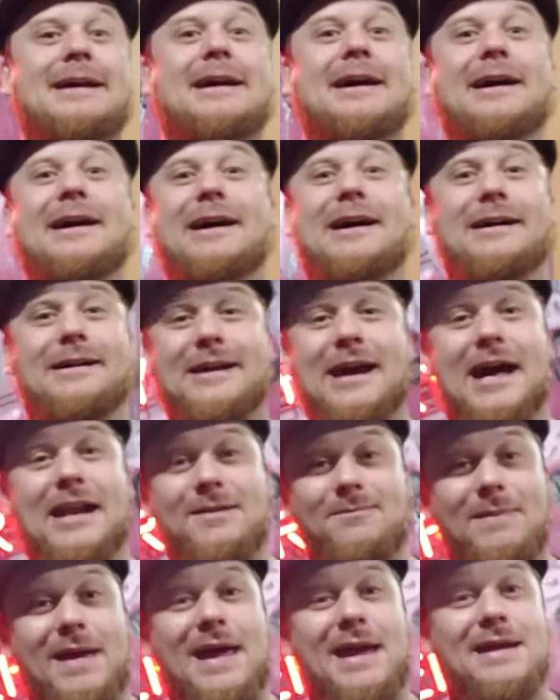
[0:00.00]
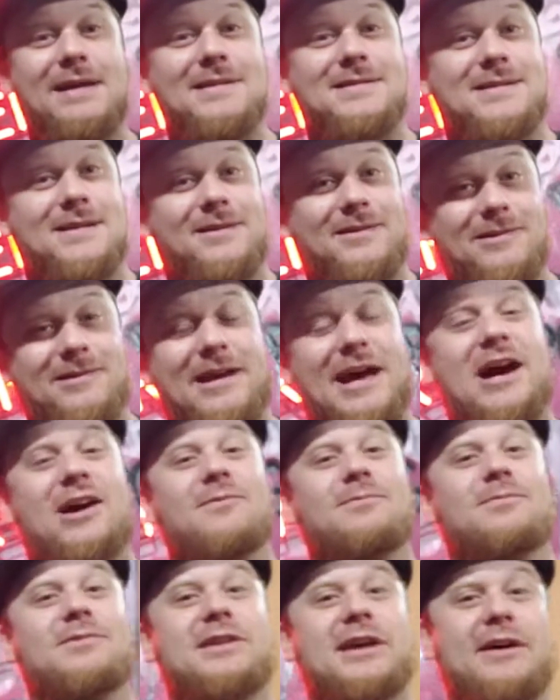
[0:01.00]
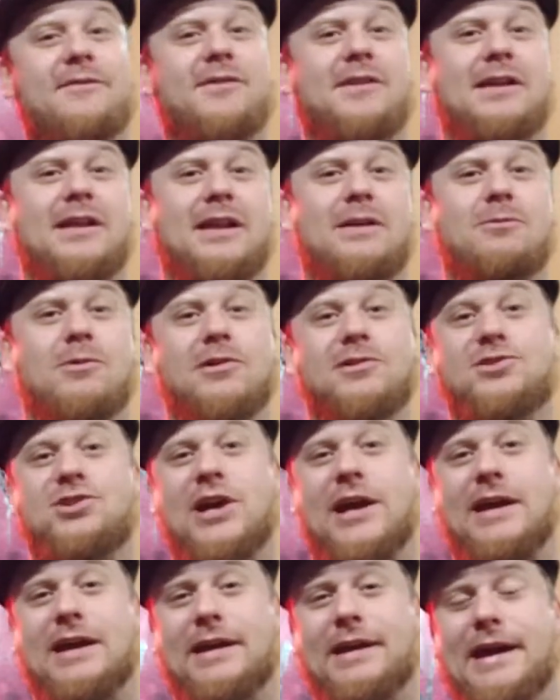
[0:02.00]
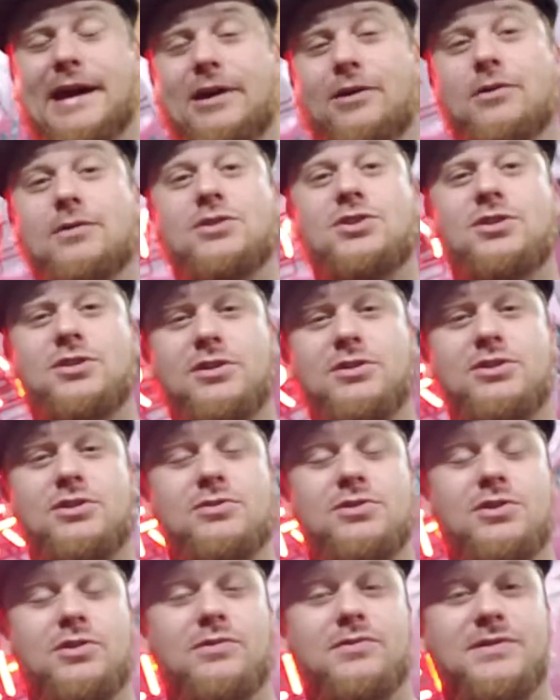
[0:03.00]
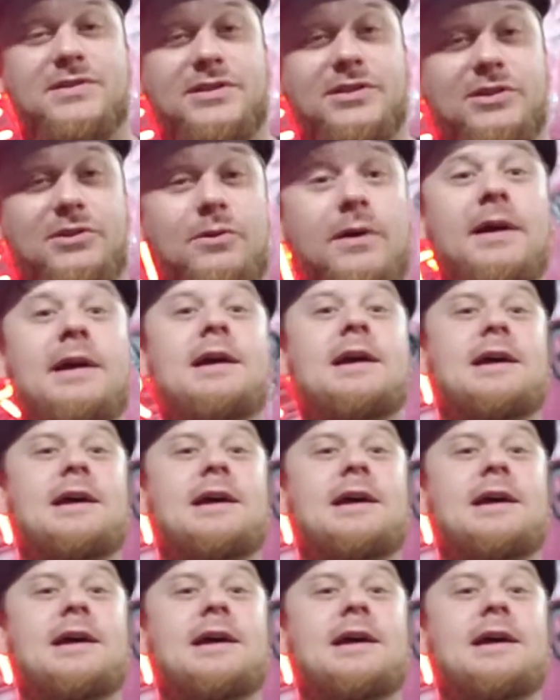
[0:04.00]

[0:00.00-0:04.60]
Uh, Got It Made is a good album, definitely worth checking out, should you choose to.